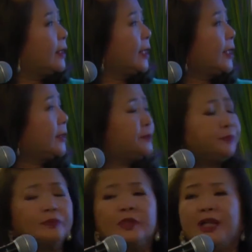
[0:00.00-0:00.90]
And
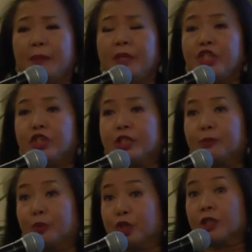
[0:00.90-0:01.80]
let me
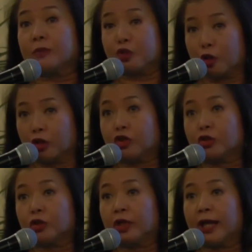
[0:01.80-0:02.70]
just put some structure